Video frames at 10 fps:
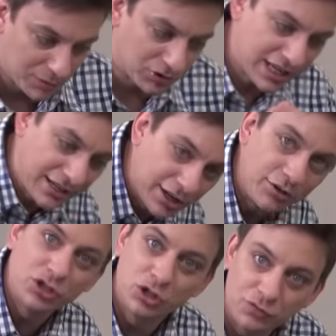people tend to
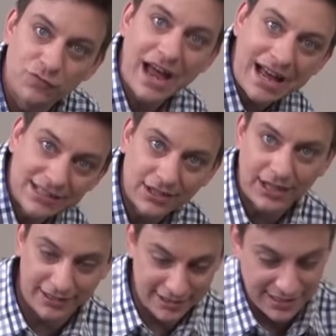go too fast
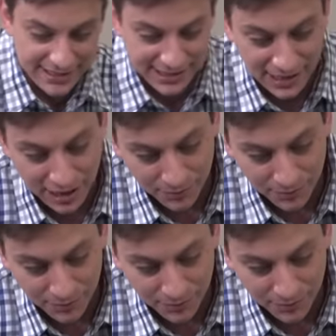like this,